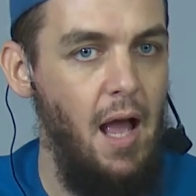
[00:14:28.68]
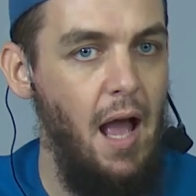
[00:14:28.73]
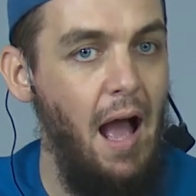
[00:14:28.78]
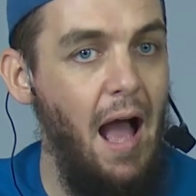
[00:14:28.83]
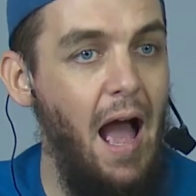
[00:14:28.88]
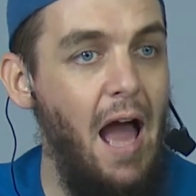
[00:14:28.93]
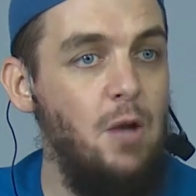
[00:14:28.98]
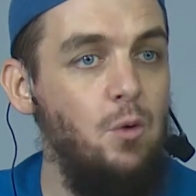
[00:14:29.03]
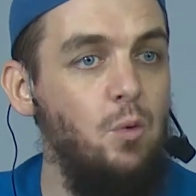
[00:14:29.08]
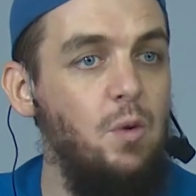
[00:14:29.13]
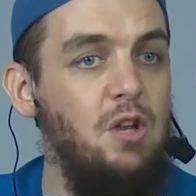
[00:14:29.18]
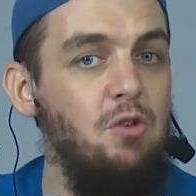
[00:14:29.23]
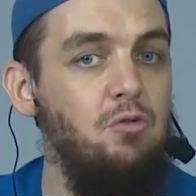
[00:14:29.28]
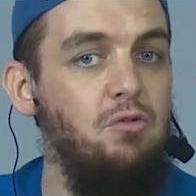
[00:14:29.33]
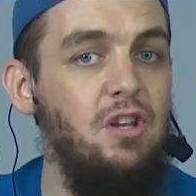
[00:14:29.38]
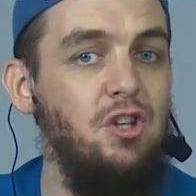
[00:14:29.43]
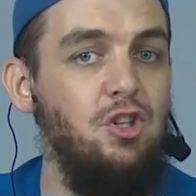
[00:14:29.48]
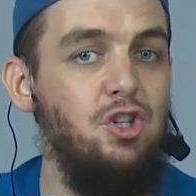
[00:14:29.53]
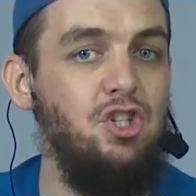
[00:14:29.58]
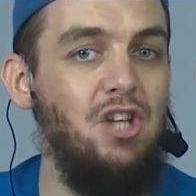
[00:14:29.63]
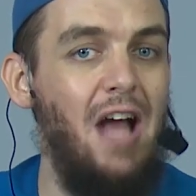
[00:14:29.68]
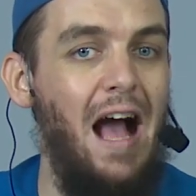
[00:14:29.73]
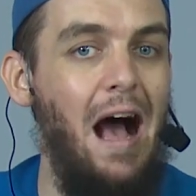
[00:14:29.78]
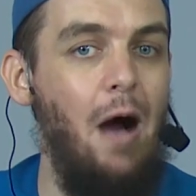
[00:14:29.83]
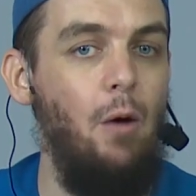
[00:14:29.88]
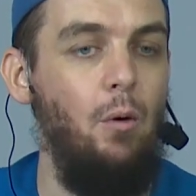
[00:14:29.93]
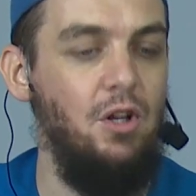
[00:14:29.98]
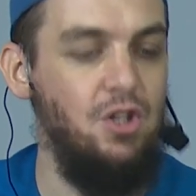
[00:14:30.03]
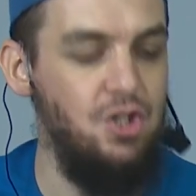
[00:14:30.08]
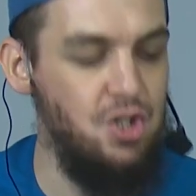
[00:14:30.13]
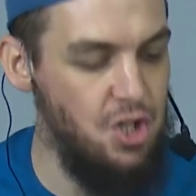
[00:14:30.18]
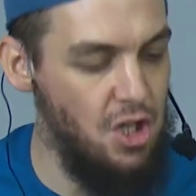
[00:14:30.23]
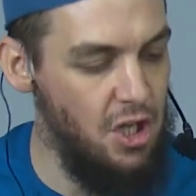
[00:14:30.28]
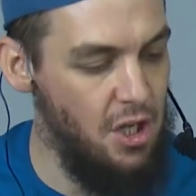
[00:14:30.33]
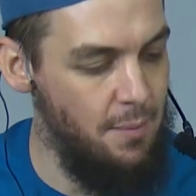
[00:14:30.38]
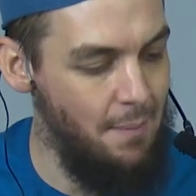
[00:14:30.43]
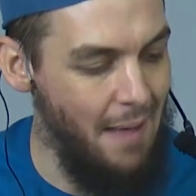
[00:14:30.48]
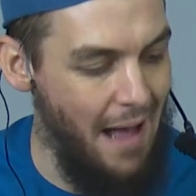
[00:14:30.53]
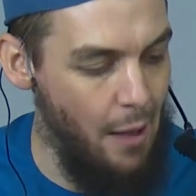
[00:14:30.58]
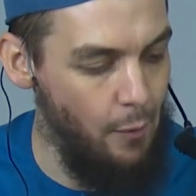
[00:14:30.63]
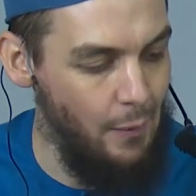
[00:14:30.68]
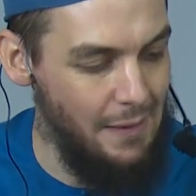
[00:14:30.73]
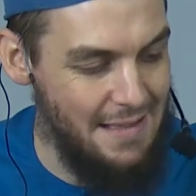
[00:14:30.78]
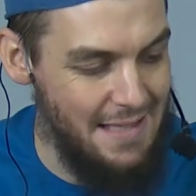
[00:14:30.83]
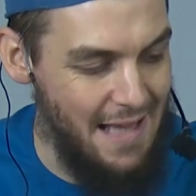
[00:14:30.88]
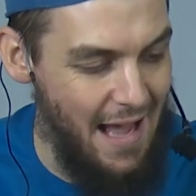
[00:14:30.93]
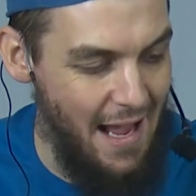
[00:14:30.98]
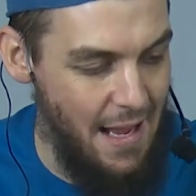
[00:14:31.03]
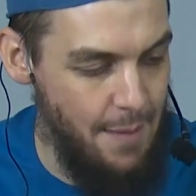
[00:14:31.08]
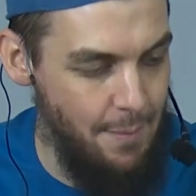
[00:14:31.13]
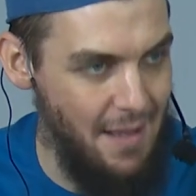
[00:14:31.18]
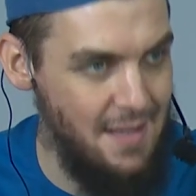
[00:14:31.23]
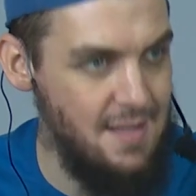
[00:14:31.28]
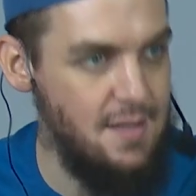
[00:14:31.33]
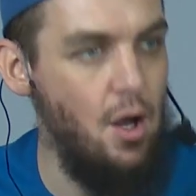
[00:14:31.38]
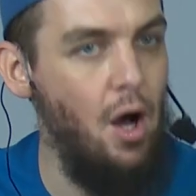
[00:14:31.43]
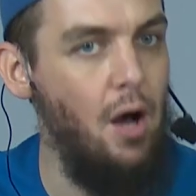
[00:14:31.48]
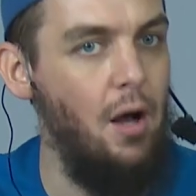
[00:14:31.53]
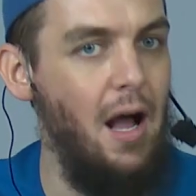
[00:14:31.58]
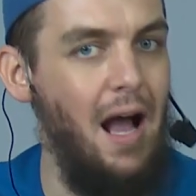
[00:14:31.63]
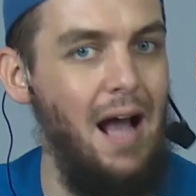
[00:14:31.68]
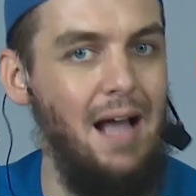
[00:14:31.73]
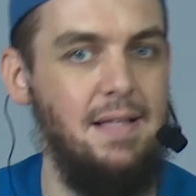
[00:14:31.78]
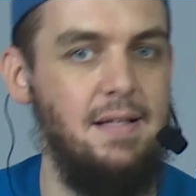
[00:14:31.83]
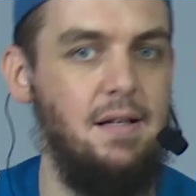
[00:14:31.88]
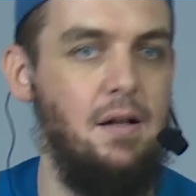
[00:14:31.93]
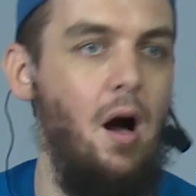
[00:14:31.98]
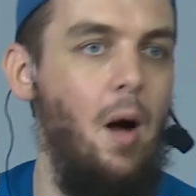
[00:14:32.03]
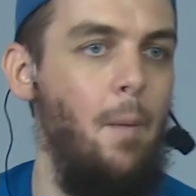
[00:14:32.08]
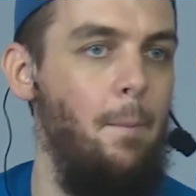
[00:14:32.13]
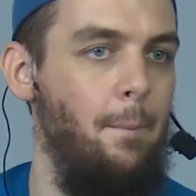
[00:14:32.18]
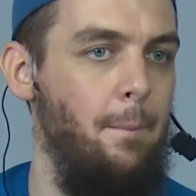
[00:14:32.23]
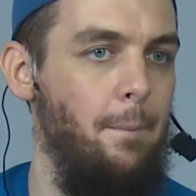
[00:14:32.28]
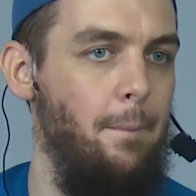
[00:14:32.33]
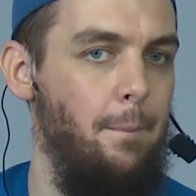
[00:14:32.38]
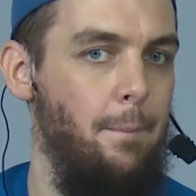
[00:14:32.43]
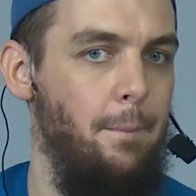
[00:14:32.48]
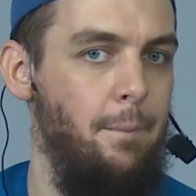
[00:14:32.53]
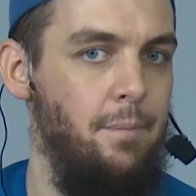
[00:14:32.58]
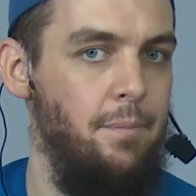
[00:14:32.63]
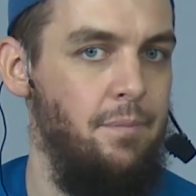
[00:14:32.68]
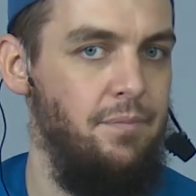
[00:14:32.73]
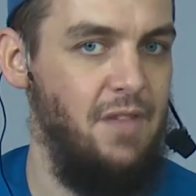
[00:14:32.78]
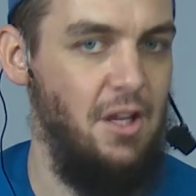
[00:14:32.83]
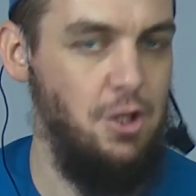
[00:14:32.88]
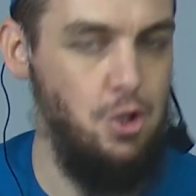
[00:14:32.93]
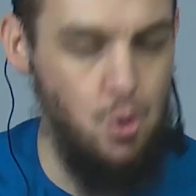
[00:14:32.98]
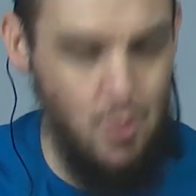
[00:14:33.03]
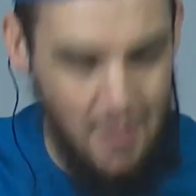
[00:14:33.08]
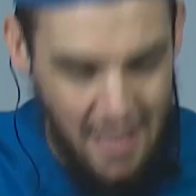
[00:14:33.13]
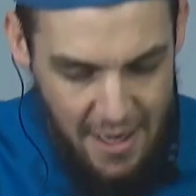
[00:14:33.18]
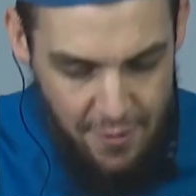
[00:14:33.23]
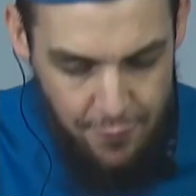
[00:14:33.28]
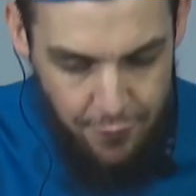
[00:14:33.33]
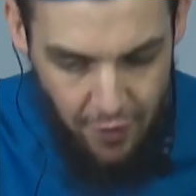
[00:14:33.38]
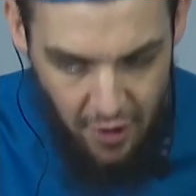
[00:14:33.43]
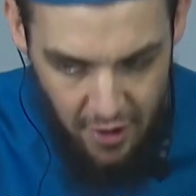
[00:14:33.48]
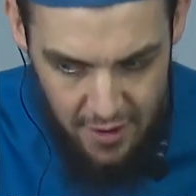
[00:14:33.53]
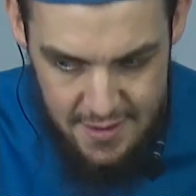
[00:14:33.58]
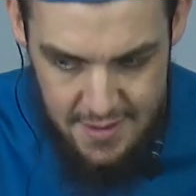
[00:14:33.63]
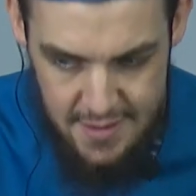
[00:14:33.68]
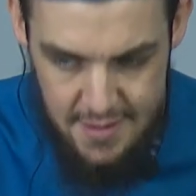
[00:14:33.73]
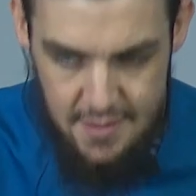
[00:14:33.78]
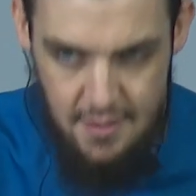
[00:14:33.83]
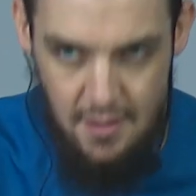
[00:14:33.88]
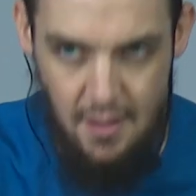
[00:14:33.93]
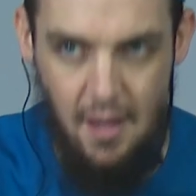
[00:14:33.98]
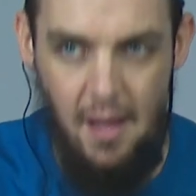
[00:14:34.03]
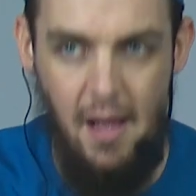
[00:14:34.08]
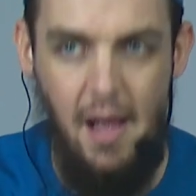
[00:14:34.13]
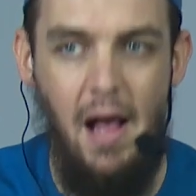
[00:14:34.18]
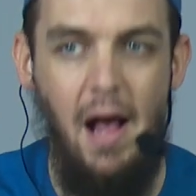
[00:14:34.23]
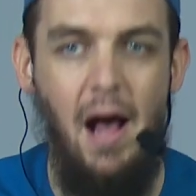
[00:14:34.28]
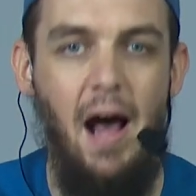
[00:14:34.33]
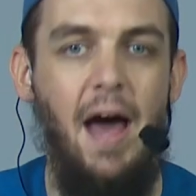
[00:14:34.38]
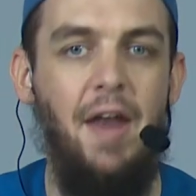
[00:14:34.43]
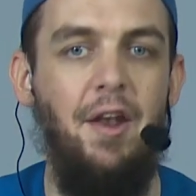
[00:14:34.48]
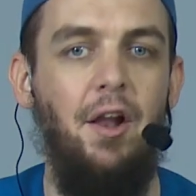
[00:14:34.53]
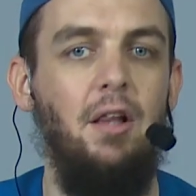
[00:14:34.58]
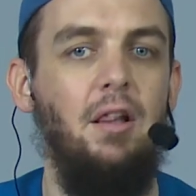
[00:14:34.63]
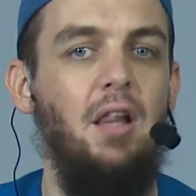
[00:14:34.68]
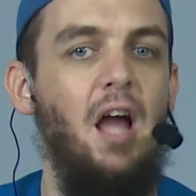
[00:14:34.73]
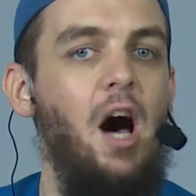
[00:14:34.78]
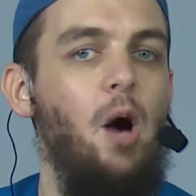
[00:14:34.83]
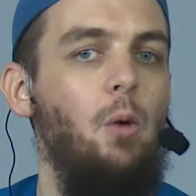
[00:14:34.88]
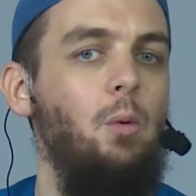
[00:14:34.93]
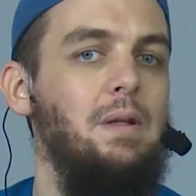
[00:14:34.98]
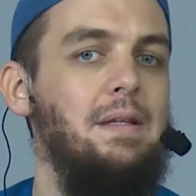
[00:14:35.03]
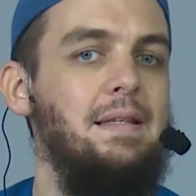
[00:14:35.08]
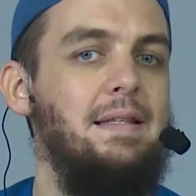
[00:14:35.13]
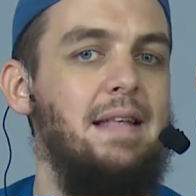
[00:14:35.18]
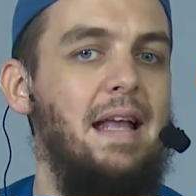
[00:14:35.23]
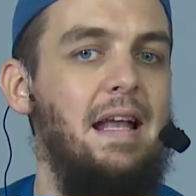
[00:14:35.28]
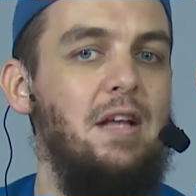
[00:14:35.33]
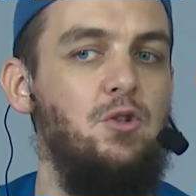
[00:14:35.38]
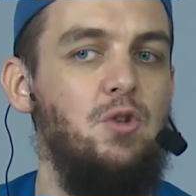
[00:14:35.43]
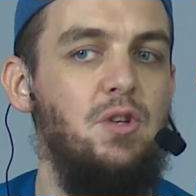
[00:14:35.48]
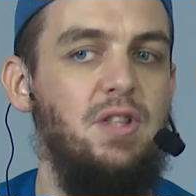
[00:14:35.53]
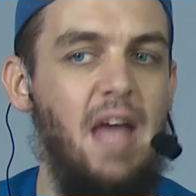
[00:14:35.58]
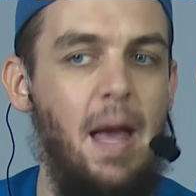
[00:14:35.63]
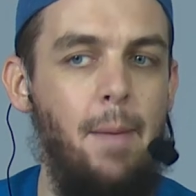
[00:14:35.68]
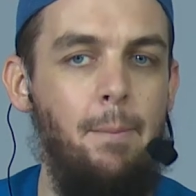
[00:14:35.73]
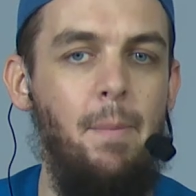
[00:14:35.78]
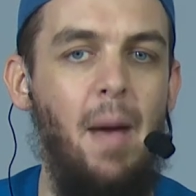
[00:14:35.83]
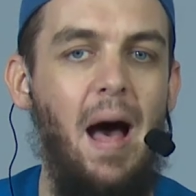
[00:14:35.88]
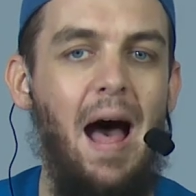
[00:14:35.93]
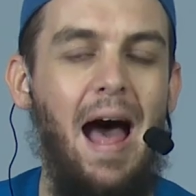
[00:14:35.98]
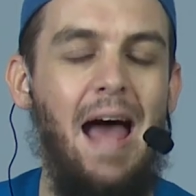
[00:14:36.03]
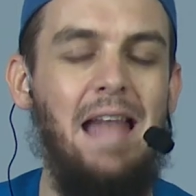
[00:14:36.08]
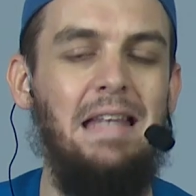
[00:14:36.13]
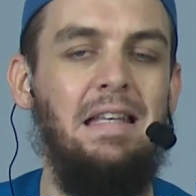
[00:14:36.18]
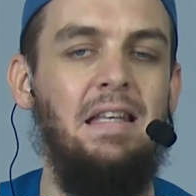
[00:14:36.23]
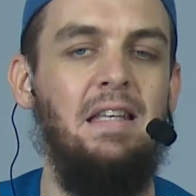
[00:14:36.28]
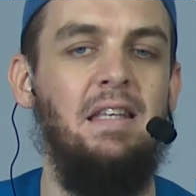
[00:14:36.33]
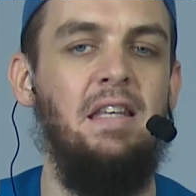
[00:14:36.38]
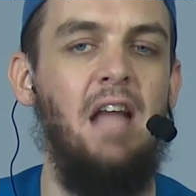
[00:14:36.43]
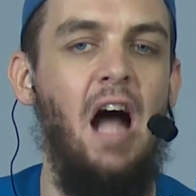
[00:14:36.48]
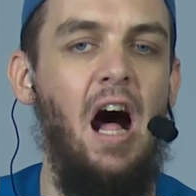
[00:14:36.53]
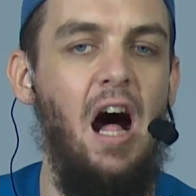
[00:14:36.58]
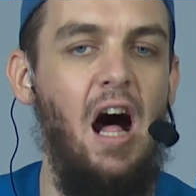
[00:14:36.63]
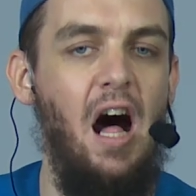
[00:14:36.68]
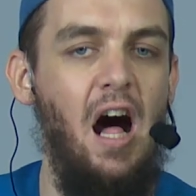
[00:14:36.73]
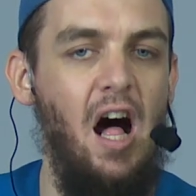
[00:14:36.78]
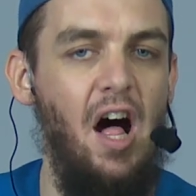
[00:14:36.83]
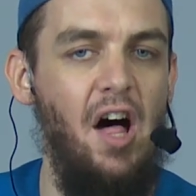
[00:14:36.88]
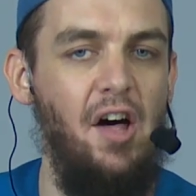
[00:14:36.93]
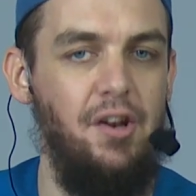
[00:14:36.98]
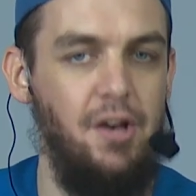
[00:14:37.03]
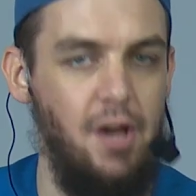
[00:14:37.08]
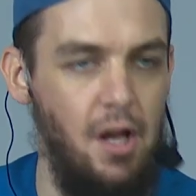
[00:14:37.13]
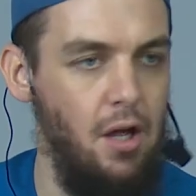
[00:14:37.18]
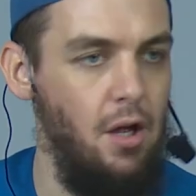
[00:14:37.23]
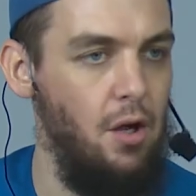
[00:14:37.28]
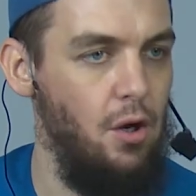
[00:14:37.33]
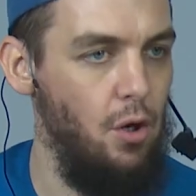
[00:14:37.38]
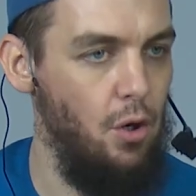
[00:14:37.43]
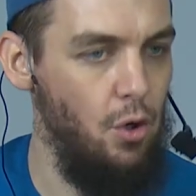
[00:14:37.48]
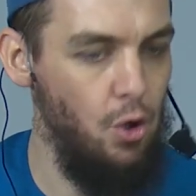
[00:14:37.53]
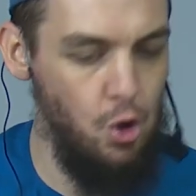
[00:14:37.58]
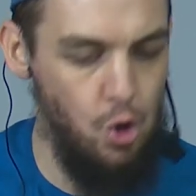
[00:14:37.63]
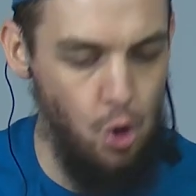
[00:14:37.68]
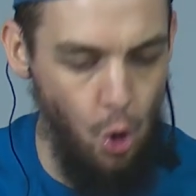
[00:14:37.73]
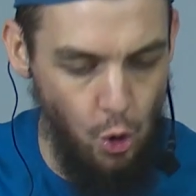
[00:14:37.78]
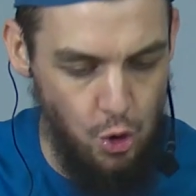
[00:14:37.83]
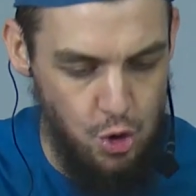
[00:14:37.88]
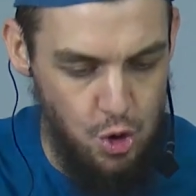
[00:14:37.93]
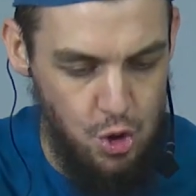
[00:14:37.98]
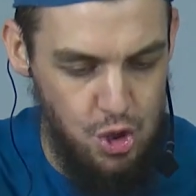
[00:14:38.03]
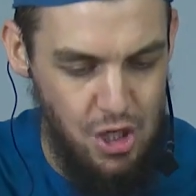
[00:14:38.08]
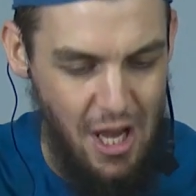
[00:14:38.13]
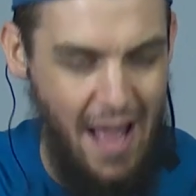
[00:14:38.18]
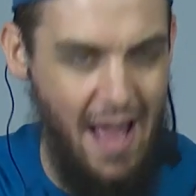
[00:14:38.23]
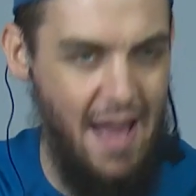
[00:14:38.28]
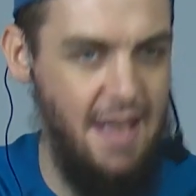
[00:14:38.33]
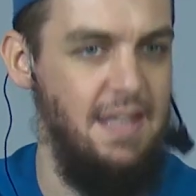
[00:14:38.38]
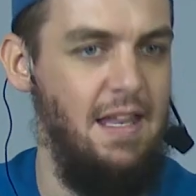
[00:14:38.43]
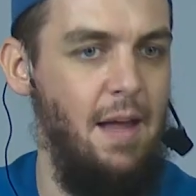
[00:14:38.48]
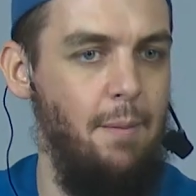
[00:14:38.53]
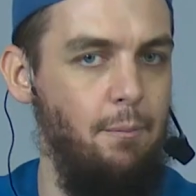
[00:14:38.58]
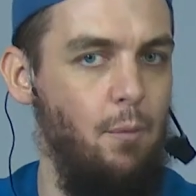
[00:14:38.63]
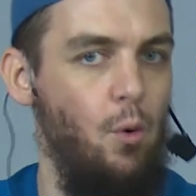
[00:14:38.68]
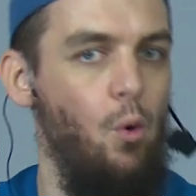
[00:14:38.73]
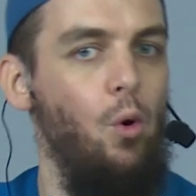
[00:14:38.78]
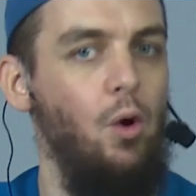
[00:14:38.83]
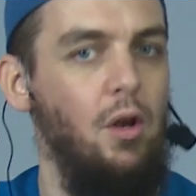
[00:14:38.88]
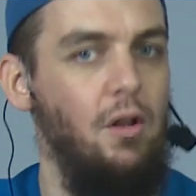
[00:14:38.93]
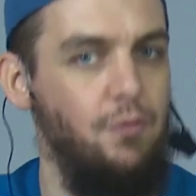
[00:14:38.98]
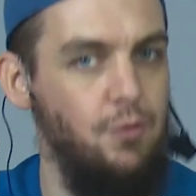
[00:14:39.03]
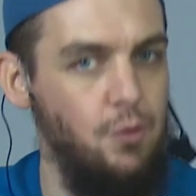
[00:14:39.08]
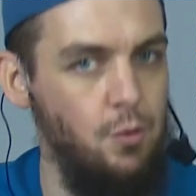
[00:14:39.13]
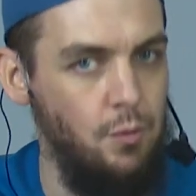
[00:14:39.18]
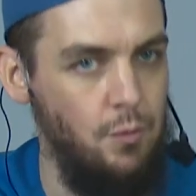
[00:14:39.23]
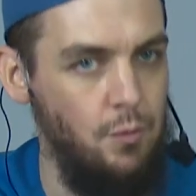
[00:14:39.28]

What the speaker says: And we reached our term, our time has come that you gave for us. And Allah will say to them, An-nar, go to Jahannam, all of you.